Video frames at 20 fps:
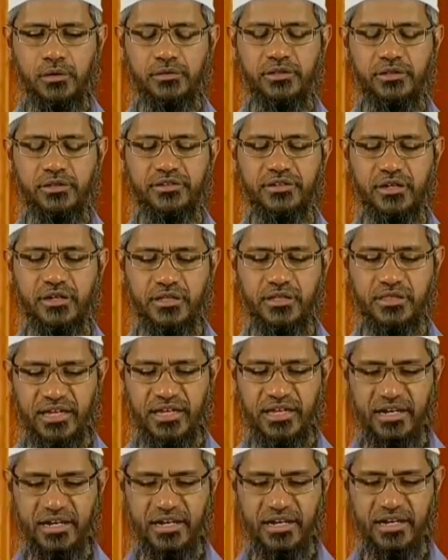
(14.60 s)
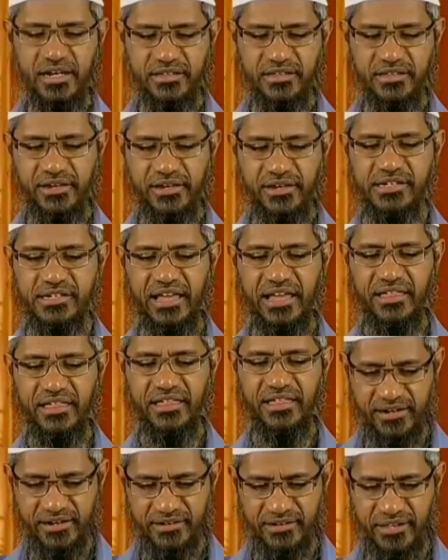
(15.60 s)
Sister said that she has
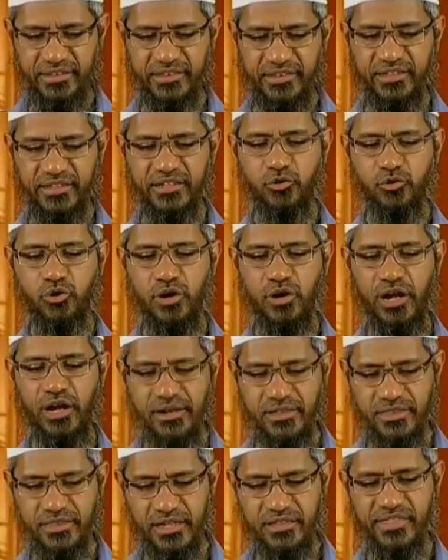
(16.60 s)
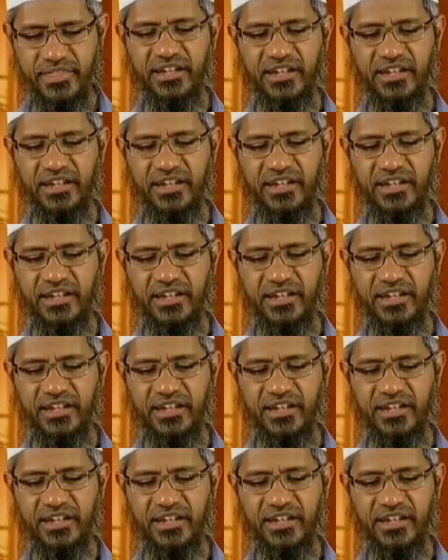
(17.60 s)
read that the Quran says